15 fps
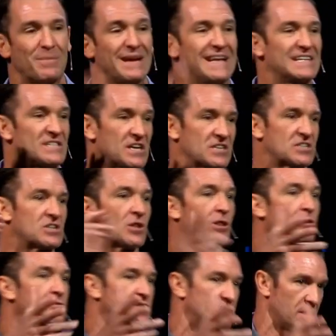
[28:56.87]
but it's
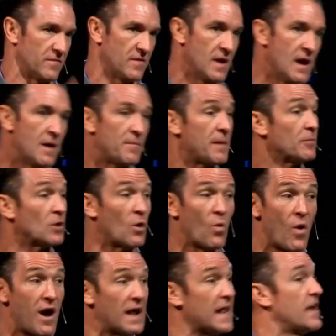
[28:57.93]
exclusive. People don't
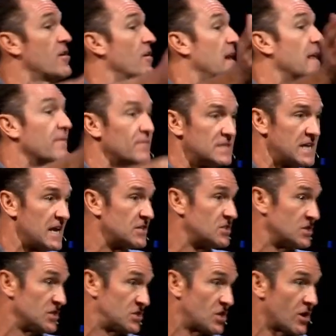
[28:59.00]
want to hear an
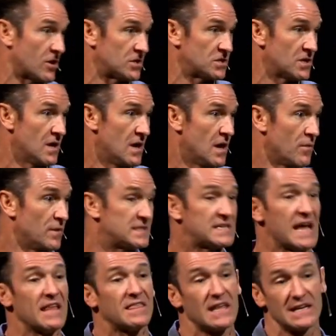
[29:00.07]
invitation to church. We
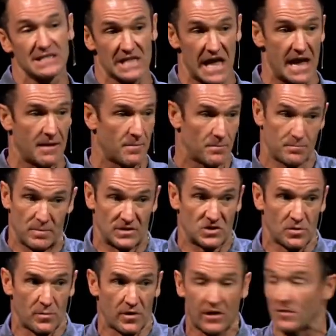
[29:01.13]
say things like, been
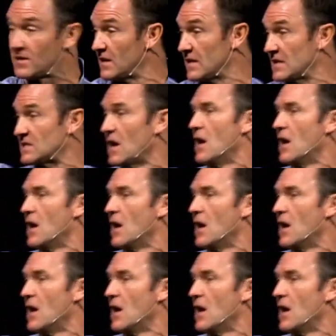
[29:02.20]
super guilty of this,